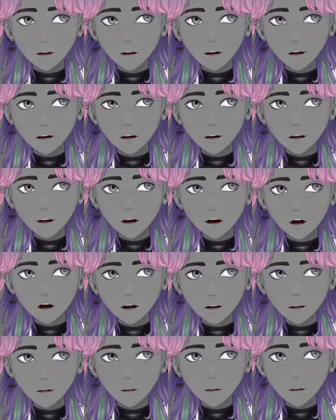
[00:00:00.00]
little
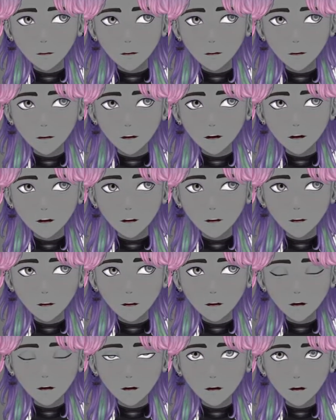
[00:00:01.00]
stronger.
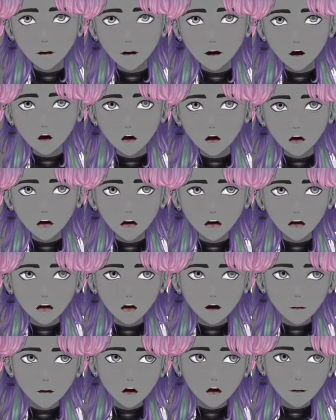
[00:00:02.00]
And maybe
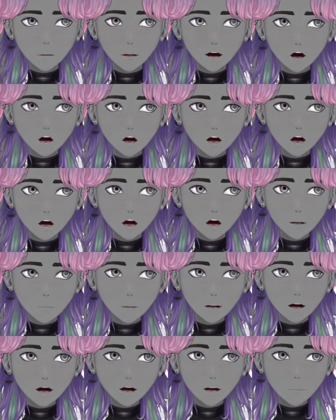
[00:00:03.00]
then let me
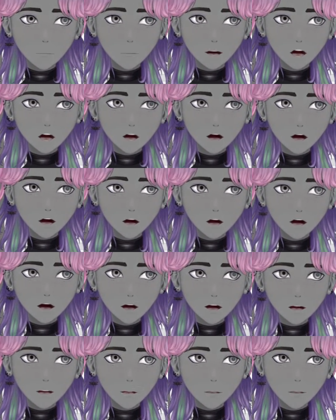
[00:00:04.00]
try this out.